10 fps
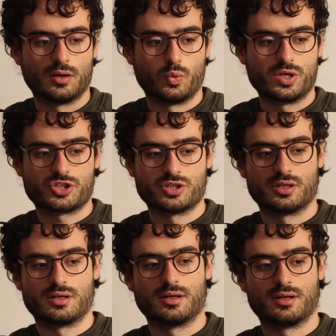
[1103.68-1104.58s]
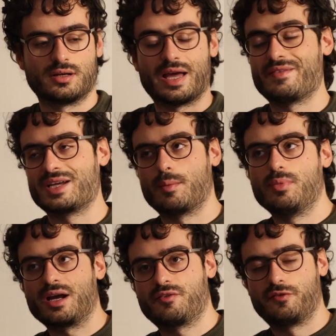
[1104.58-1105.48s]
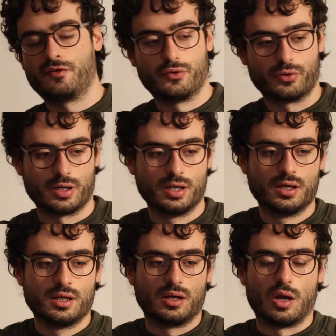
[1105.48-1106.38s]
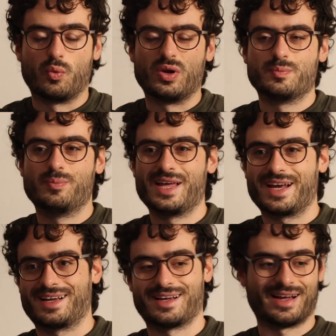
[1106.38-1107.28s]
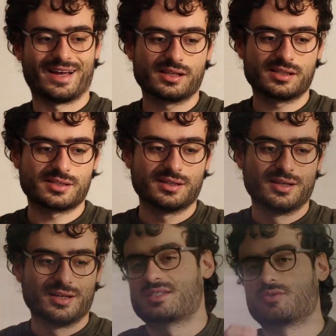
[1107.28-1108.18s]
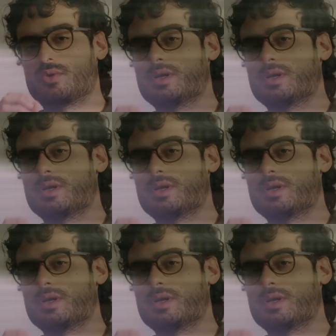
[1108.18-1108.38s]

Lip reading: which having a black fur with black eyes, it's